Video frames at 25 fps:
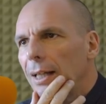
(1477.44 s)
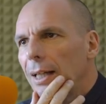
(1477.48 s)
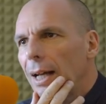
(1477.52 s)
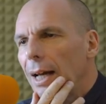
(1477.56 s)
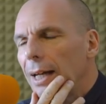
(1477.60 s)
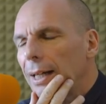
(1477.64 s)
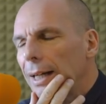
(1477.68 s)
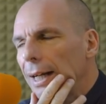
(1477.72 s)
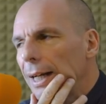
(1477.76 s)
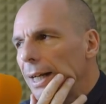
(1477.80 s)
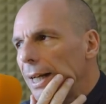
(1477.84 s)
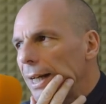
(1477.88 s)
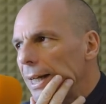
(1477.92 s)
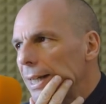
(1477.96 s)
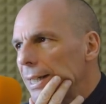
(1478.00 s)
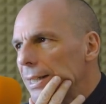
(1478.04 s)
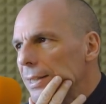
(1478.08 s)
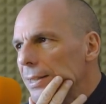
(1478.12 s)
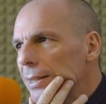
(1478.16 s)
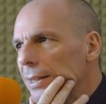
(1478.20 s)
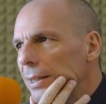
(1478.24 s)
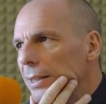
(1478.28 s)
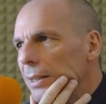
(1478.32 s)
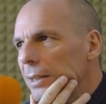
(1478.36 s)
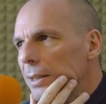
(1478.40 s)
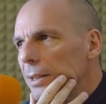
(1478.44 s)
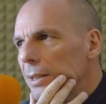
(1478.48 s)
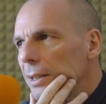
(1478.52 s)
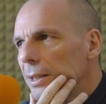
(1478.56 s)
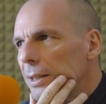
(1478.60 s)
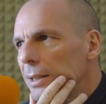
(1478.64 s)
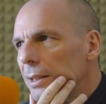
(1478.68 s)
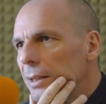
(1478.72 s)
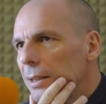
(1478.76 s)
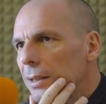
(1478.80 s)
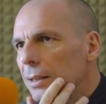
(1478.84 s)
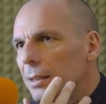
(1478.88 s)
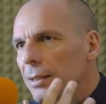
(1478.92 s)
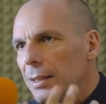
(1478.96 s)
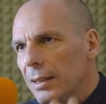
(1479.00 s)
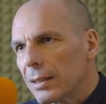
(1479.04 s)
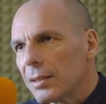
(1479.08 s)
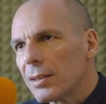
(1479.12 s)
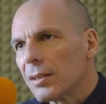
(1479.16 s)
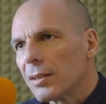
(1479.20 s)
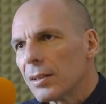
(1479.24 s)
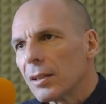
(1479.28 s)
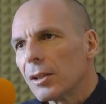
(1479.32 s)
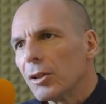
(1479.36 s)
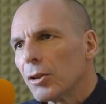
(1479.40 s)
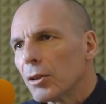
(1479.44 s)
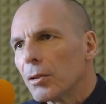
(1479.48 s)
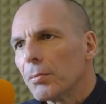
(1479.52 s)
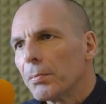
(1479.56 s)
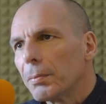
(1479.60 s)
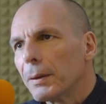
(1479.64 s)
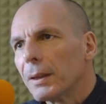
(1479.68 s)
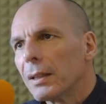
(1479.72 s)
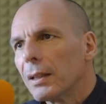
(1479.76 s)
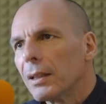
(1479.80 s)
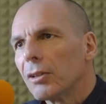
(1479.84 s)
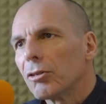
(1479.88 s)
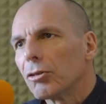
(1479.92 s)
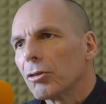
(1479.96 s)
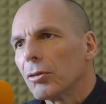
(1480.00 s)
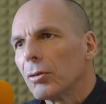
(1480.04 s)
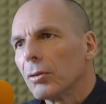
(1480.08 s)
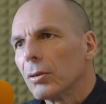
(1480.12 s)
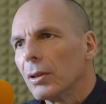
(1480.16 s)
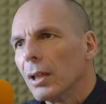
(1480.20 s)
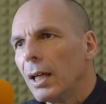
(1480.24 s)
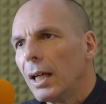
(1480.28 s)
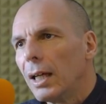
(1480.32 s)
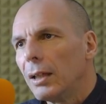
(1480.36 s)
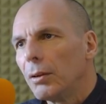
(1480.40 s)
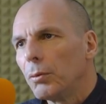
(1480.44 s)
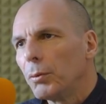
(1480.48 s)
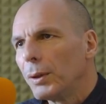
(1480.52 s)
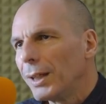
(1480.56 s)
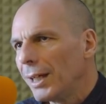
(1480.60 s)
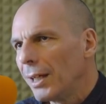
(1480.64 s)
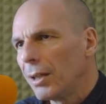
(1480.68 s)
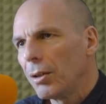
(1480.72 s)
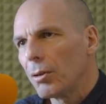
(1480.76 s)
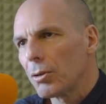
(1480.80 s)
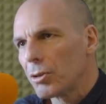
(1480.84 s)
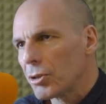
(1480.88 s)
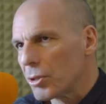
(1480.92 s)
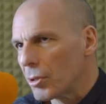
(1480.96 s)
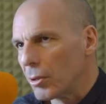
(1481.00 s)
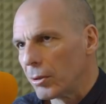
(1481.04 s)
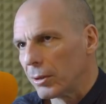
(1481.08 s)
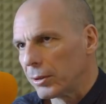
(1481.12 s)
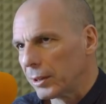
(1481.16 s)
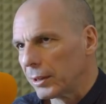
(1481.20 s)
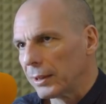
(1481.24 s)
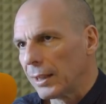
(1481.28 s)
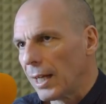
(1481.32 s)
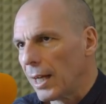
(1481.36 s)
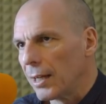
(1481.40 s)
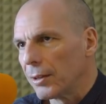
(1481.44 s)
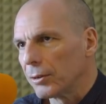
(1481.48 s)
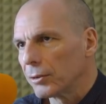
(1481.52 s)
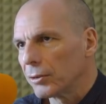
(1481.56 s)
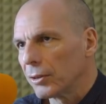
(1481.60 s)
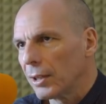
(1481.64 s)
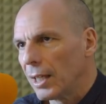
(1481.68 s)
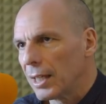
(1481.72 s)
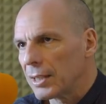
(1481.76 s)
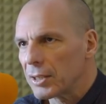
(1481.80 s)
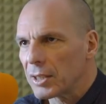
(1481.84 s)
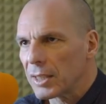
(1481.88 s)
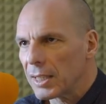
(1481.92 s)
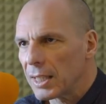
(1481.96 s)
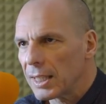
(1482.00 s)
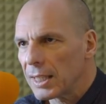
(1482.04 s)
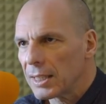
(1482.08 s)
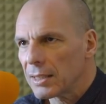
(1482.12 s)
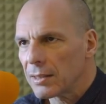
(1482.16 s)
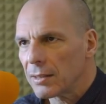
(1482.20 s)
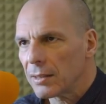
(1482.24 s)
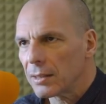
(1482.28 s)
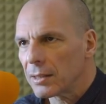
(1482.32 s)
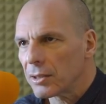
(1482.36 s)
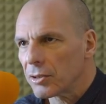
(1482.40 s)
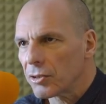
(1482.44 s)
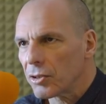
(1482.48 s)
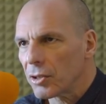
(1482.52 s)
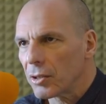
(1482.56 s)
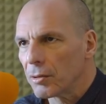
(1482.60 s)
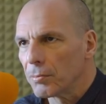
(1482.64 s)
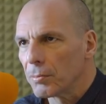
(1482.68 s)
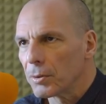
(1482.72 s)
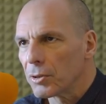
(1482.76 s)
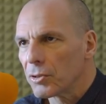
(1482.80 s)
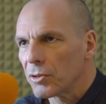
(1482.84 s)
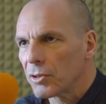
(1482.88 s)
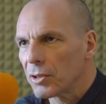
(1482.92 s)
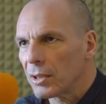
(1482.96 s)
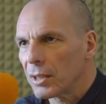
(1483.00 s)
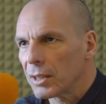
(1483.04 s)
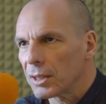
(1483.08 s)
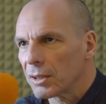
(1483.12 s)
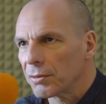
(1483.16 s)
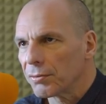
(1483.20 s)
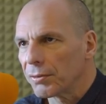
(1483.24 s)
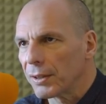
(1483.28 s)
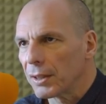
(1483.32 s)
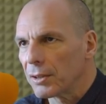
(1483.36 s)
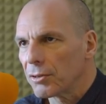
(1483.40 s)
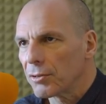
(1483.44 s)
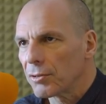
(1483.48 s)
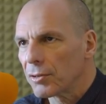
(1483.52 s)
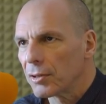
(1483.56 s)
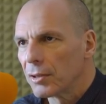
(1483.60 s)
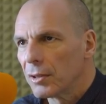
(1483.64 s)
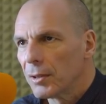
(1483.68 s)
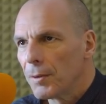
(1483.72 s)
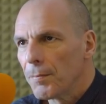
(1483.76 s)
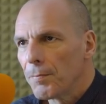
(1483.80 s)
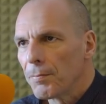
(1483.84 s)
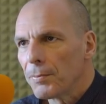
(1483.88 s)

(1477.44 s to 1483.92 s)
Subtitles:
And I realized that this is a European issue, and we cannot sort it out as Greeks, as Germans, as French.